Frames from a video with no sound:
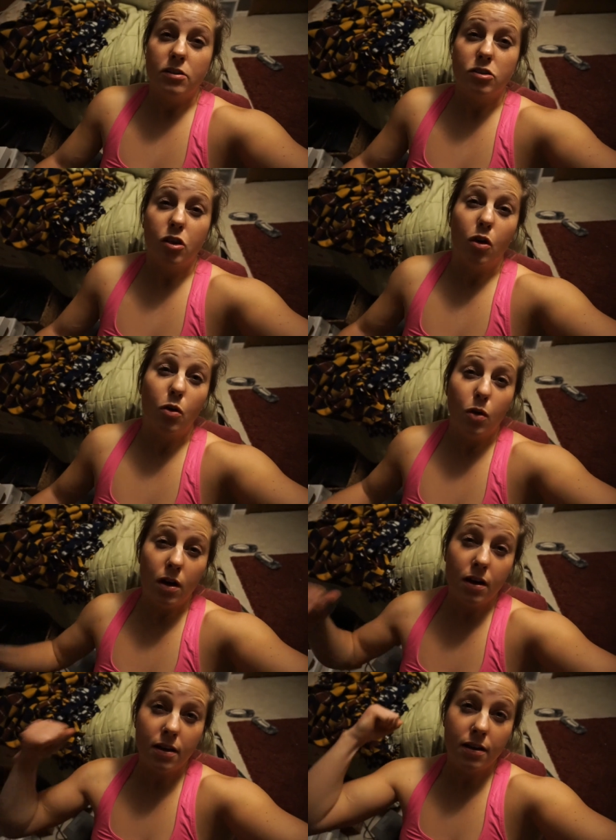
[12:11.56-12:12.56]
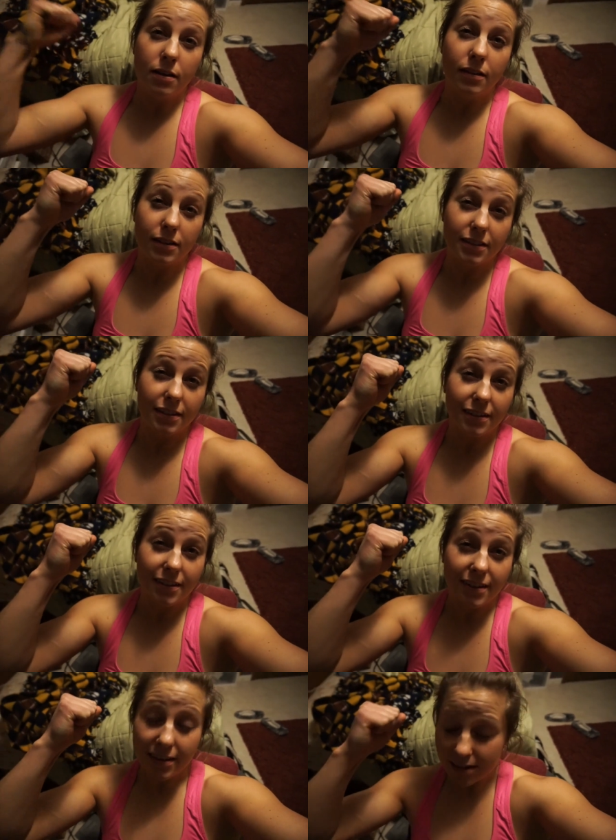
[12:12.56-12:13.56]
so let's kill
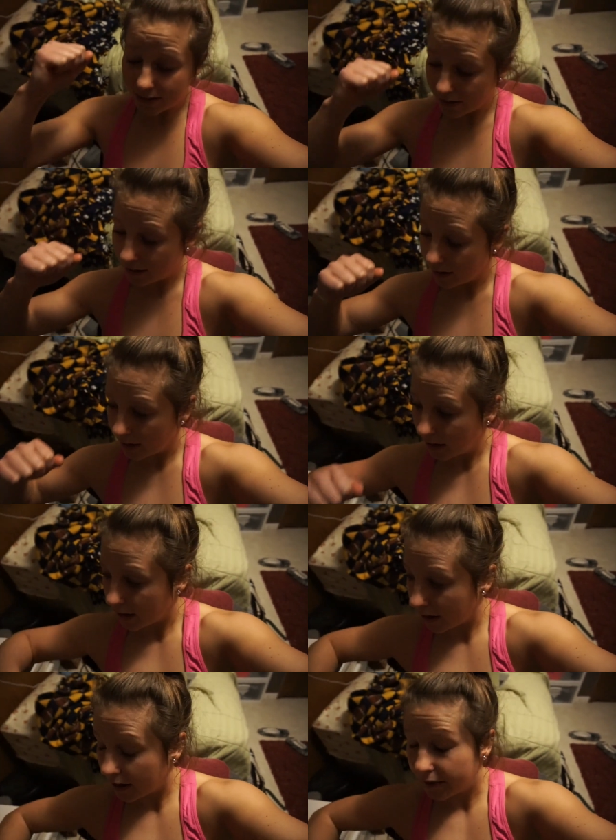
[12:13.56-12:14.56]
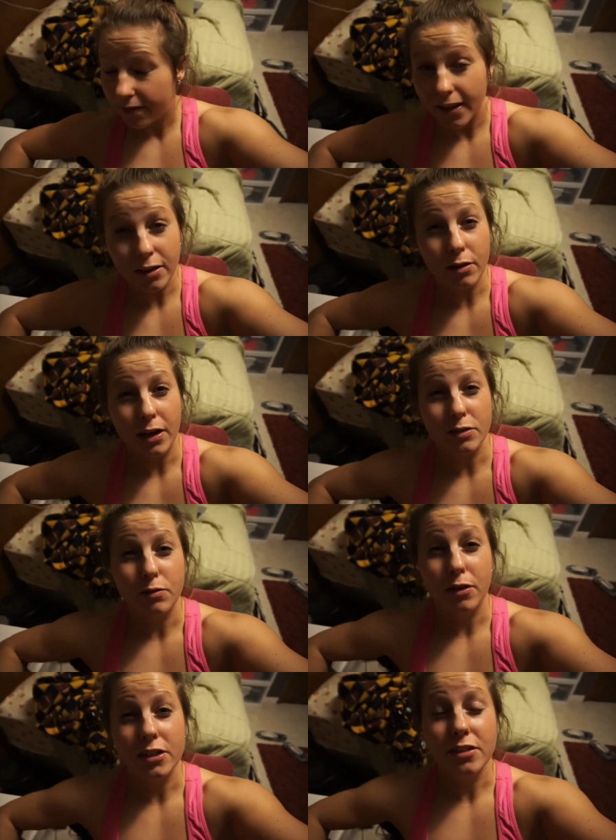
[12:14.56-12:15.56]
it. And thank you guys
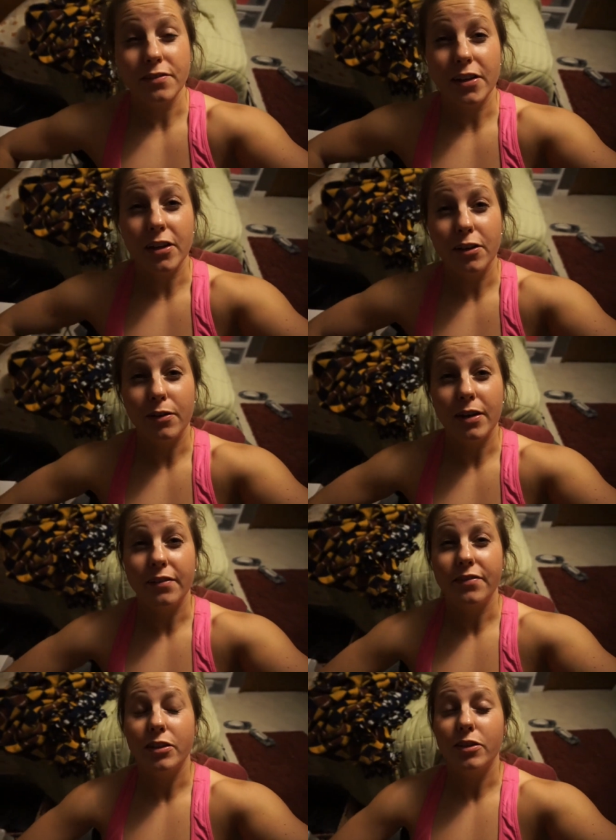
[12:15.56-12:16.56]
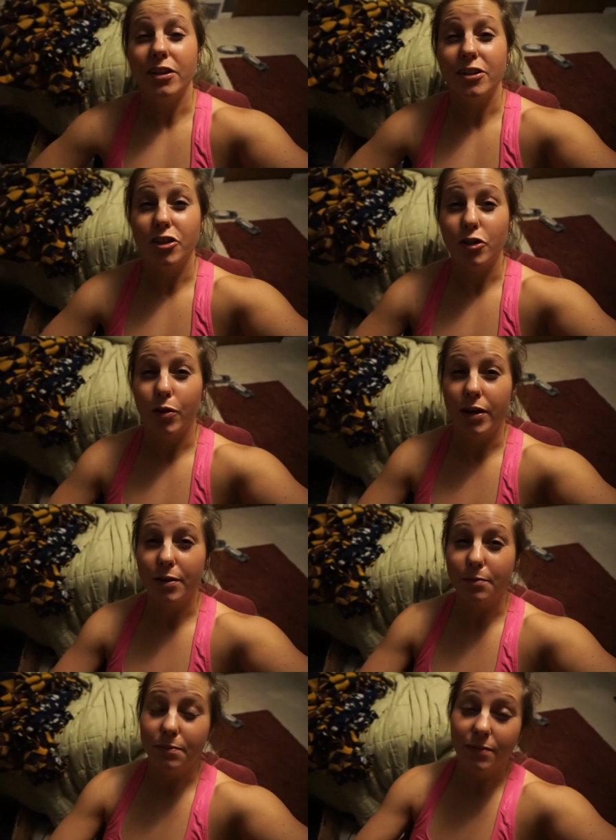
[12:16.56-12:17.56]
for watching the video, and if you did enjoy
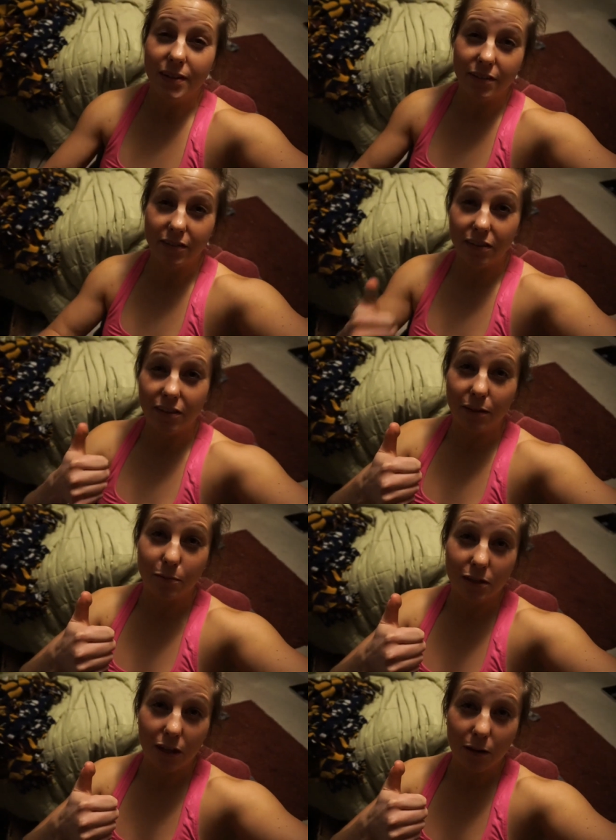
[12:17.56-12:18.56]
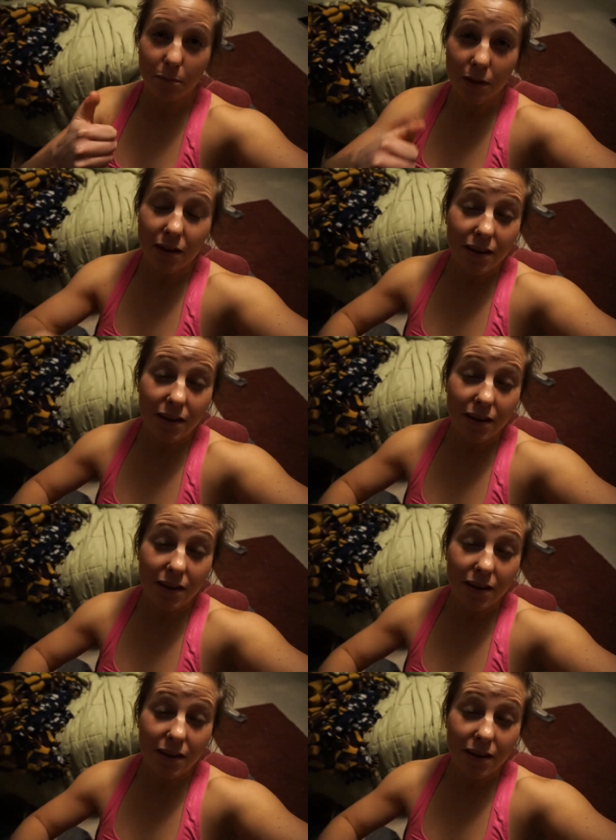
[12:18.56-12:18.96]
it, give it a thumbs up,